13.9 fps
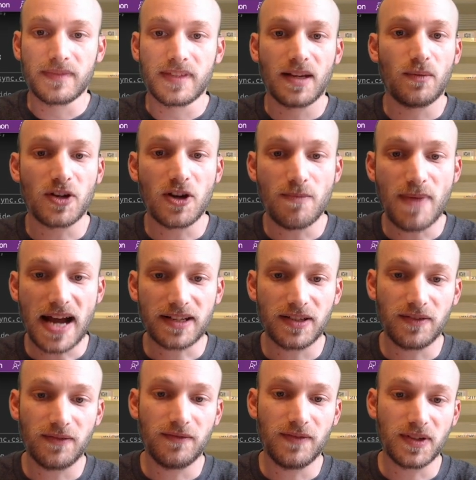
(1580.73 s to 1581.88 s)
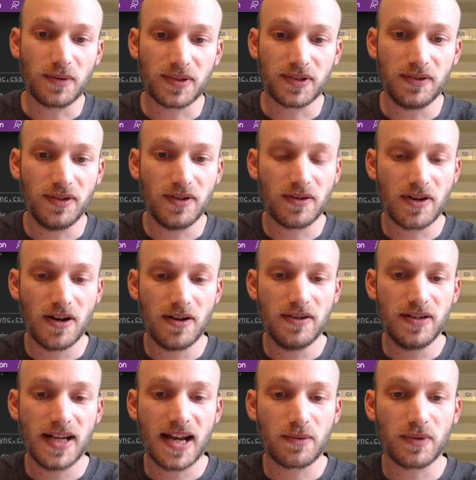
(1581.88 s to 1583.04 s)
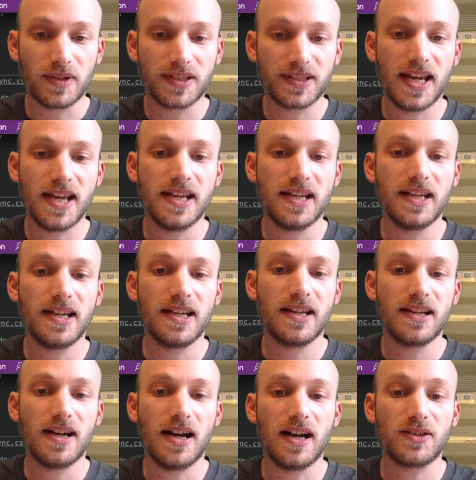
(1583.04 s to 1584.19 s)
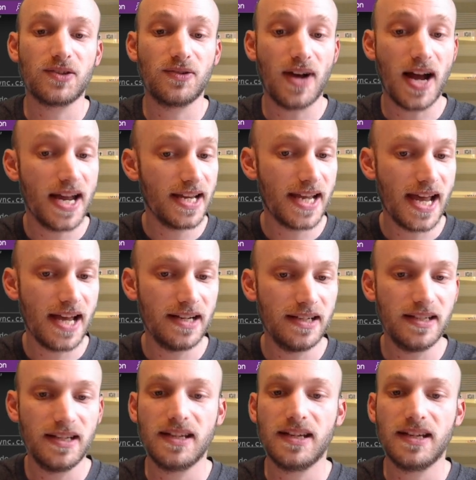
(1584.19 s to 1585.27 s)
We'll go back to Visual Studio Code and we'll say try again.